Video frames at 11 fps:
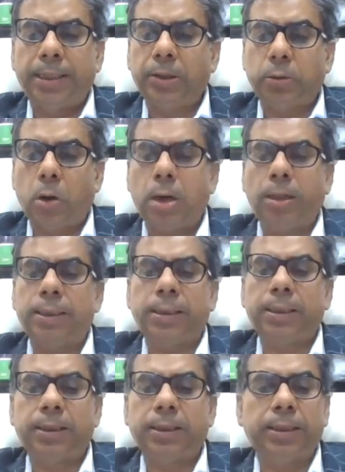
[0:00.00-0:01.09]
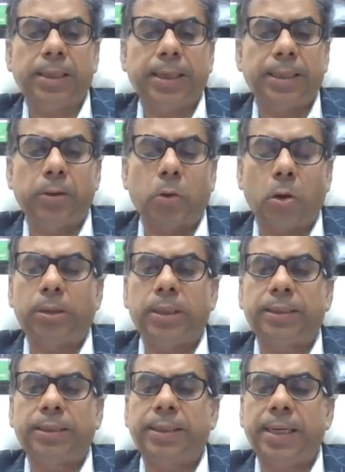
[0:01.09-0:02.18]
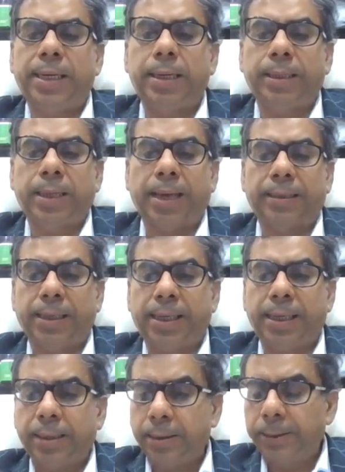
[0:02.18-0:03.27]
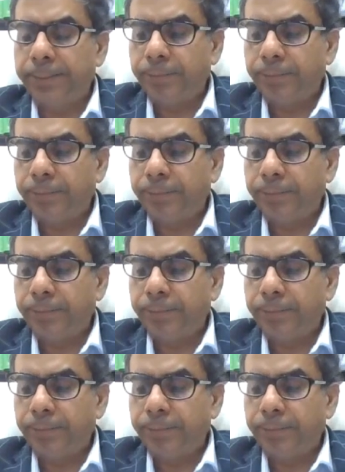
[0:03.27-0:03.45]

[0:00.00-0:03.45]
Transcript: It is not necessary that a non-resident has a